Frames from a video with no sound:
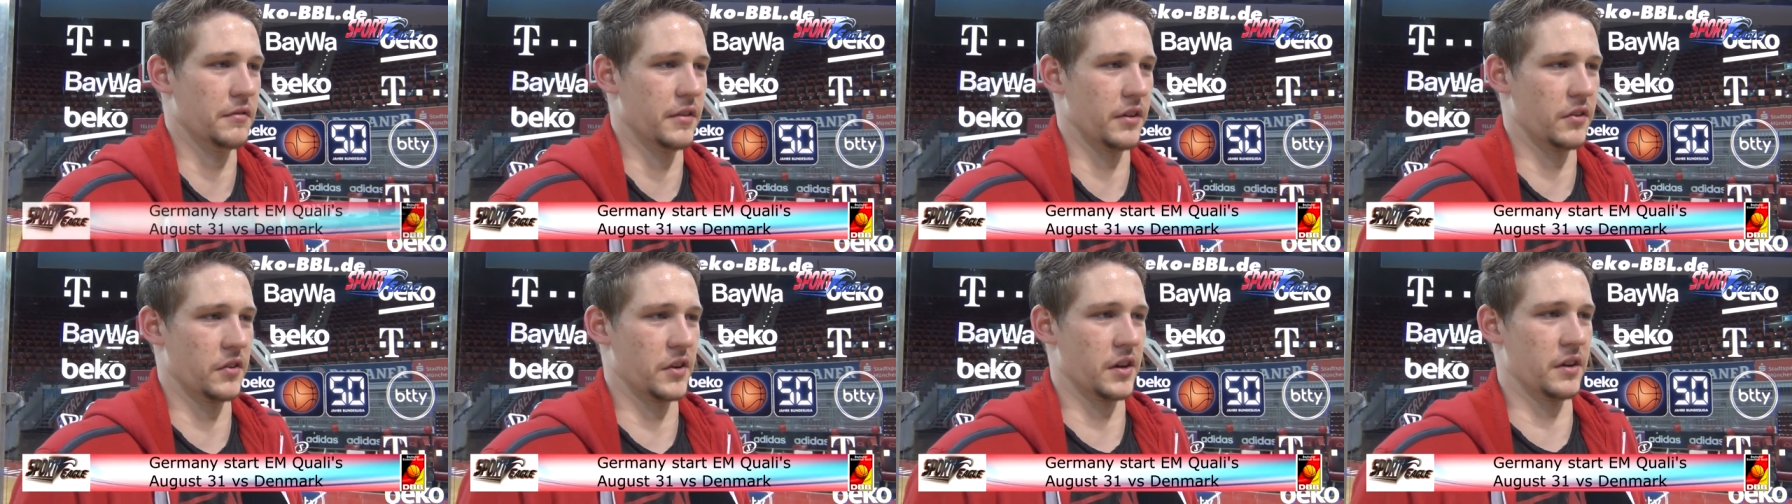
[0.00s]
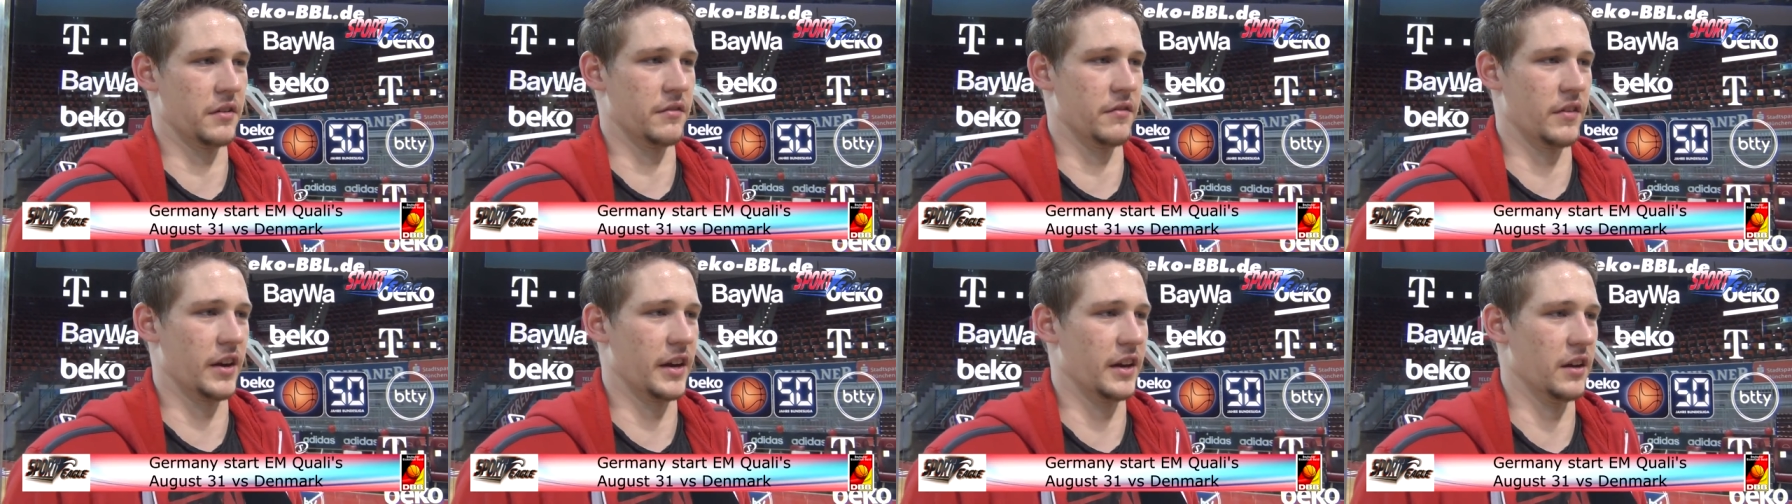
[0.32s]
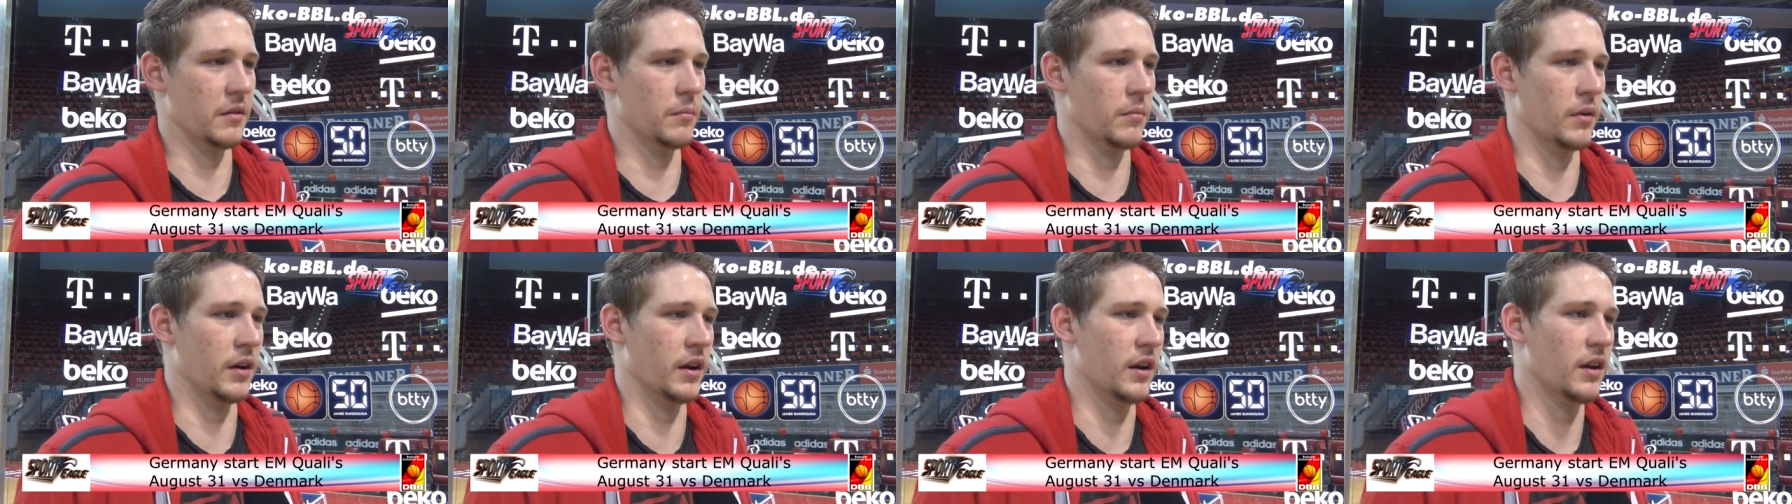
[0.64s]
they're getting
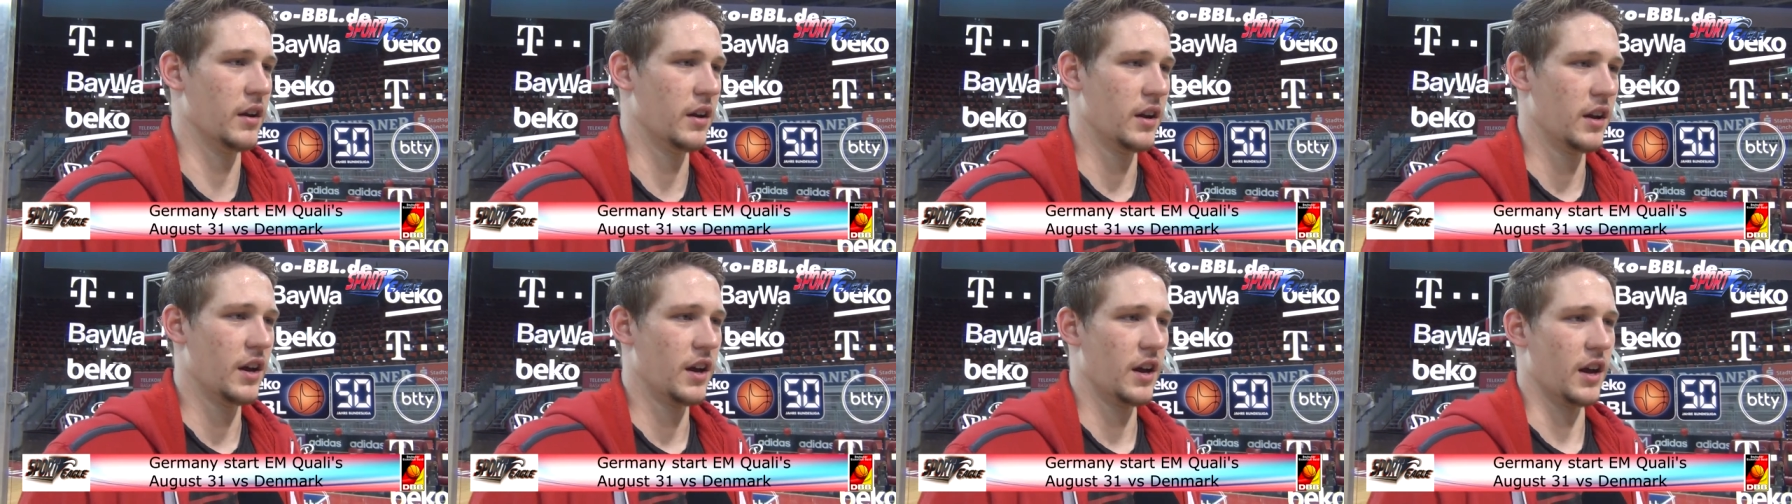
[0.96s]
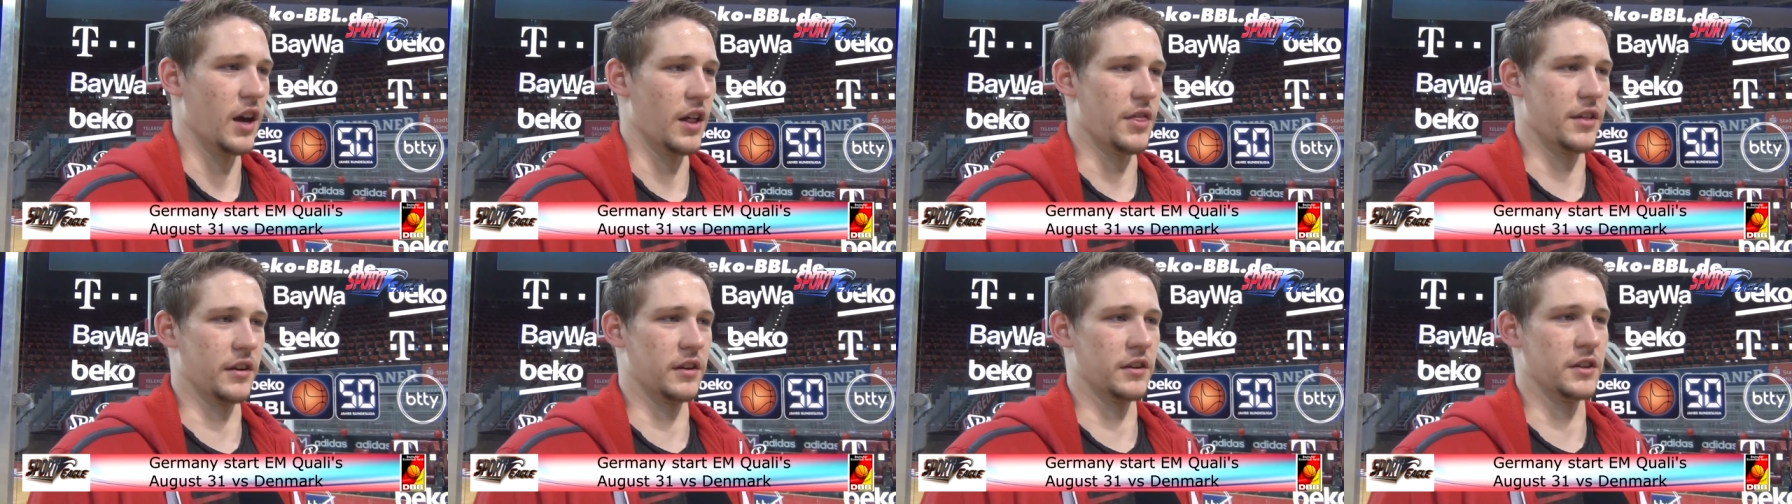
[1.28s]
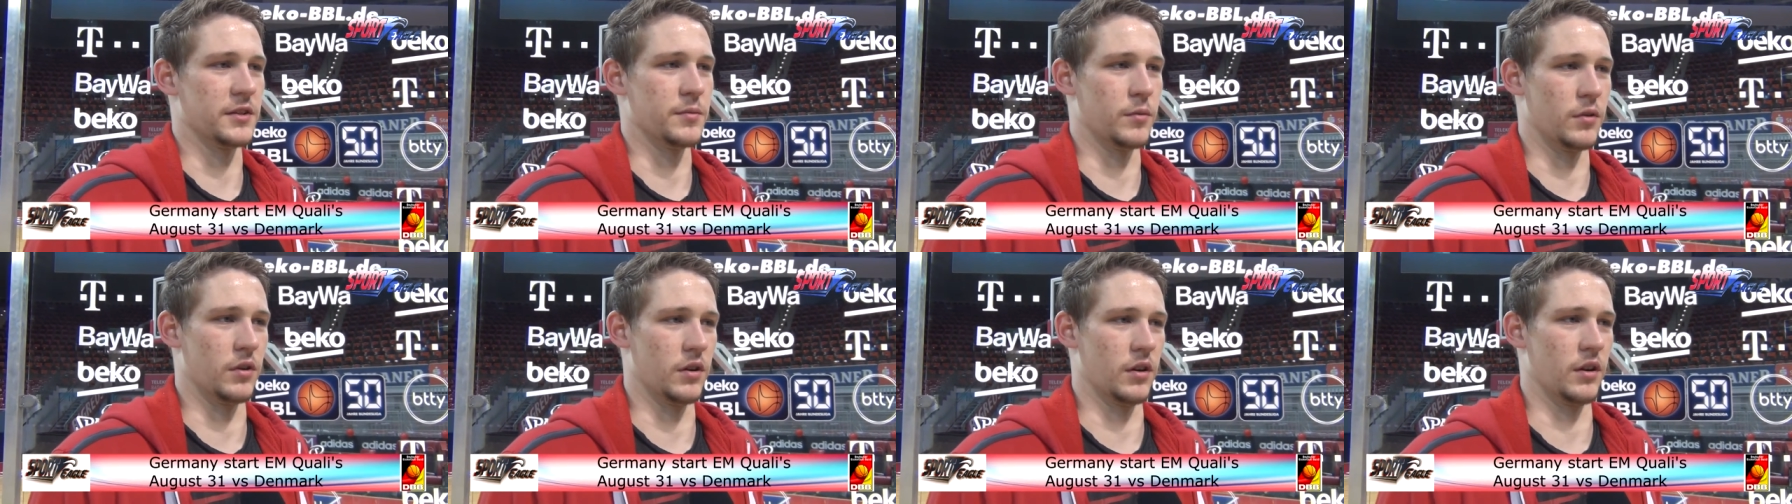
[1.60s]
invited, but I think
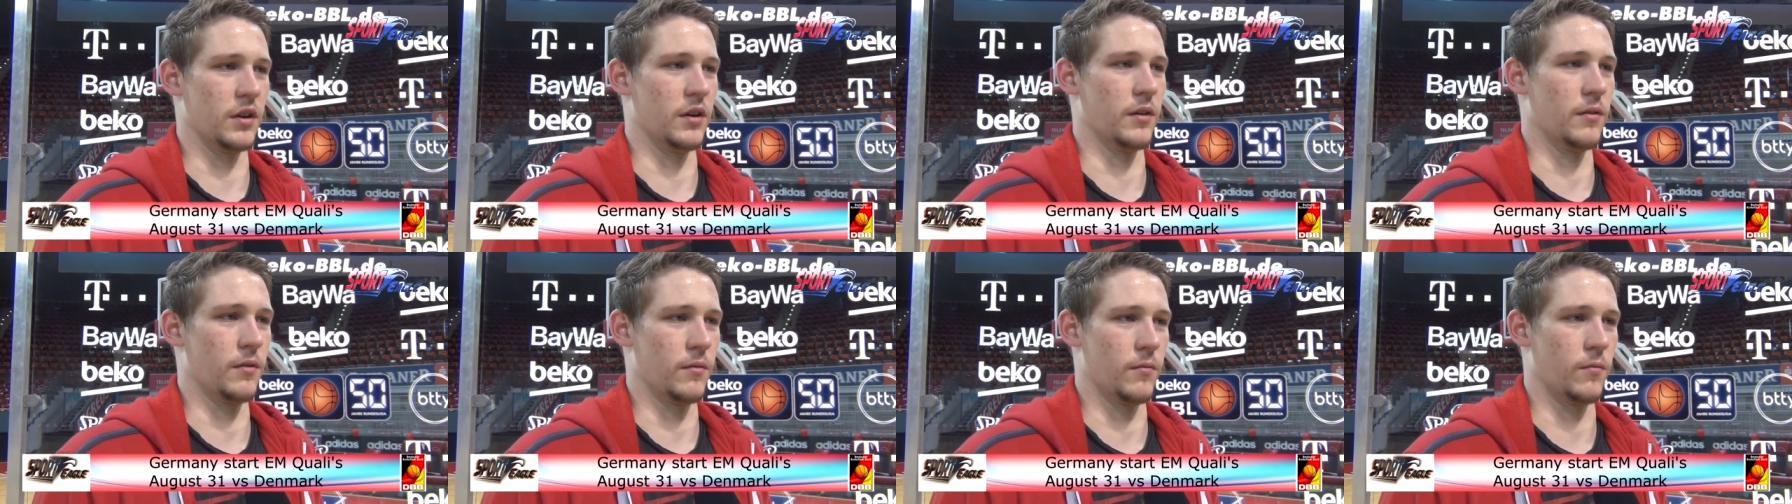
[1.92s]
it's more